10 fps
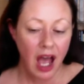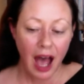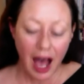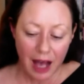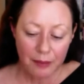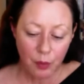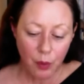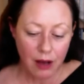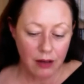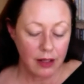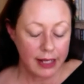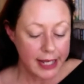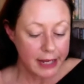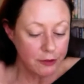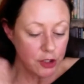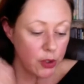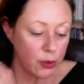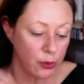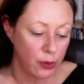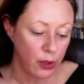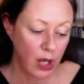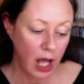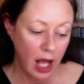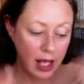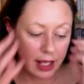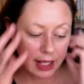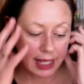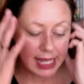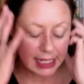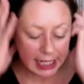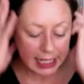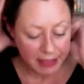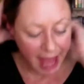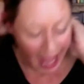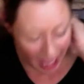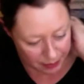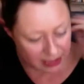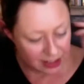Well, if you can get in the habit